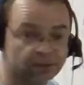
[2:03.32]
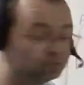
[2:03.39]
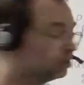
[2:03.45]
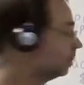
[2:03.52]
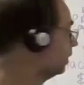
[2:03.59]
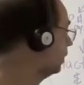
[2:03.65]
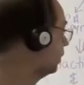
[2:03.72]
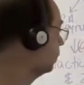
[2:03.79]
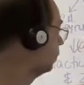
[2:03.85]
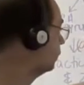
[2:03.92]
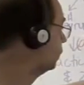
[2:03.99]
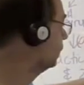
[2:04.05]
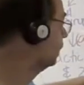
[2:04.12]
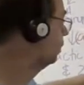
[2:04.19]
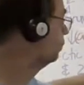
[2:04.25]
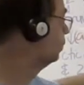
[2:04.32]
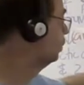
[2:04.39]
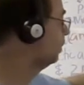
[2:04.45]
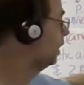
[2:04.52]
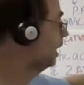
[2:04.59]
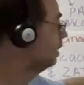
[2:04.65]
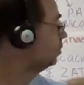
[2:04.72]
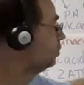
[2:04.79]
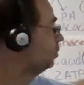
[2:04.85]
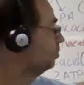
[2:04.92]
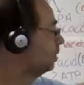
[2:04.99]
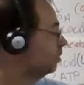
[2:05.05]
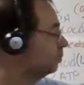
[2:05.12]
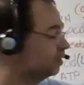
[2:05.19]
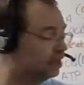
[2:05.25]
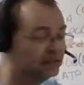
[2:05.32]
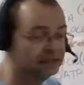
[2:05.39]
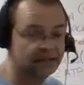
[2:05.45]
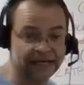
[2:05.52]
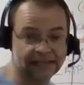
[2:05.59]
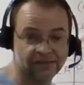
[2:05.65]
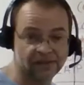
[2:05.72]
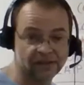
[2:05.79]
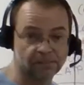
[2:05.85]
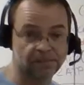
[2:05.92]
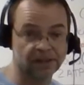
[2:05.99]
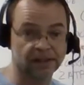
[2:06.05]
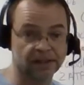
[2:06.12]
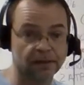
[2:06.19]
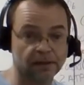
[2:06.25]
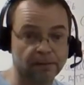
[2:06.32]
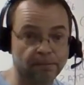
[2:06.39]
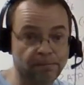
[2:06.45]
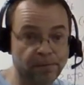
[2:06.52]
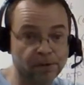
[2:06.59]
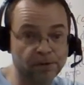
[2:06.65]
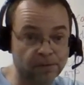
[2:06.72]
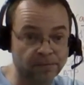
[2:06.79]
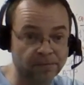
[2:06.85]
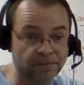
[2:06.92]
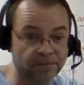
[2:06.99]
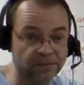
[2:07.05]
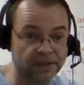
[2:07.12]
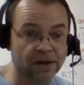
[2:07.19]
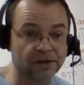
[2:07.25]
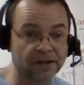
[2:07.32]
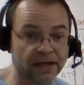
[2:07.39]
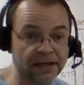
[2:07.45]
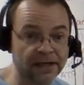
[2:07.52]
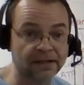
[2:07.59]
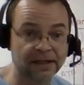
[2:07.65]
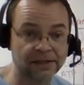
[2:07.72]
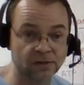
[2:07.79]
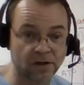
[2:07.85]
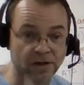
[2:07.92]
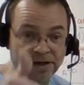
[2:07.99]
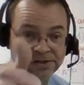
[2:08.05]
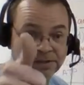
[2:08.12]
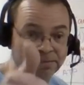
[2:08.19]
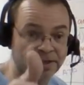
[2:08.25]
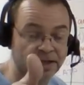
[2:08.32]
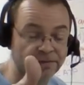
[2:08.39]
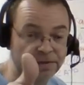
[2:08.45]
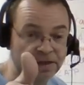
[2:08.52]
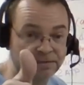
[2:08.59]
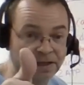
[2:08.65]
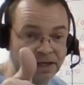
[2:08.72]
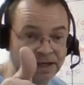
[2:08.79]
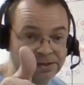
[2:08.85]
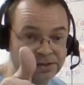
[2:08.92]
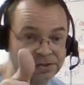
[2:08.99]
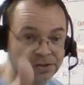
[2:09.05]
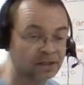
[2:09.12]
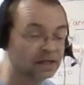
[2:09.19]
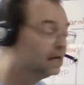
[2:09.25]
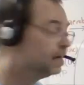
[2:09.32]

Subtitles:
the products are CO2, H2O, and ATP. Boom! Okay, that's awesome if we have oxygen.